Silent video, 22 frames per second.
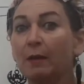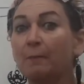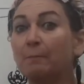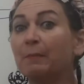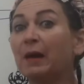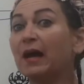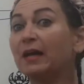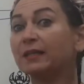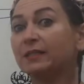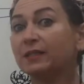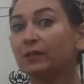
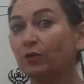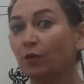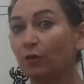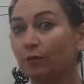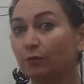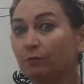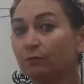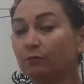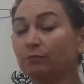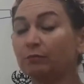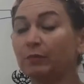pass it
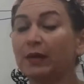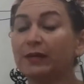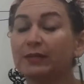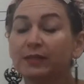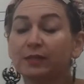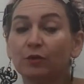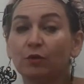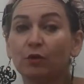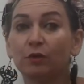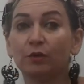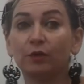
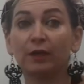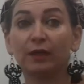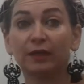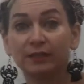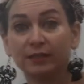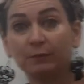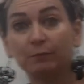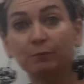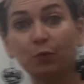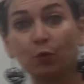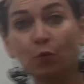on,
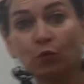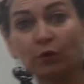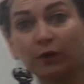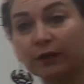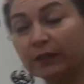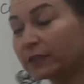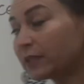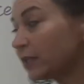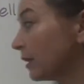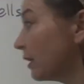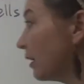it's
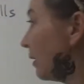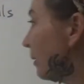important.